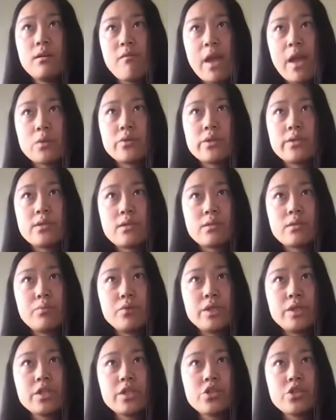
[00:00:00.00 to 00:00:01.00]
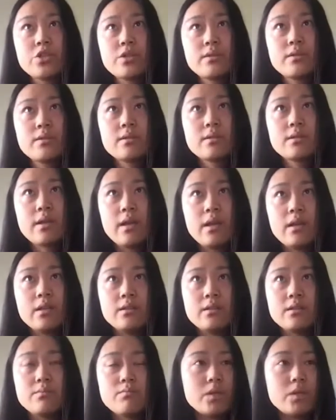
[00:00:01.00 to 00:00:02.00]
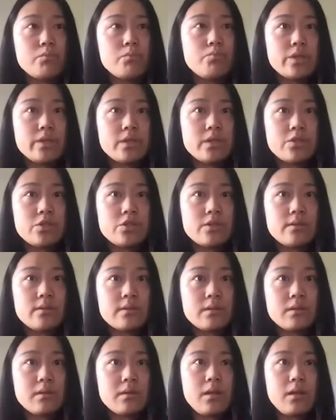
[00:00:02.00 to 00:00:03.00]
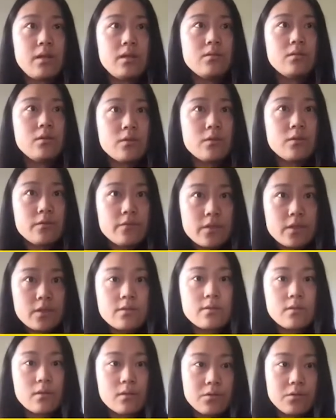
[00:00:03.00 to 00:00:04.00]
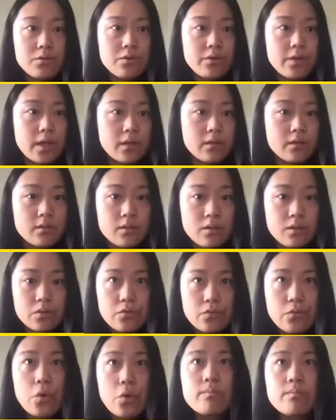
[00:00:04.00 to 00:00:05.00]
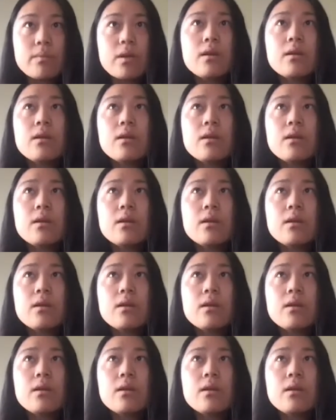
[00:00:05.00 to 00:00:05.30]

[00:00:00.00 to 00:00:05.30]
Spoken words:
variance predictions and mean predictions, and all of these are in closed form.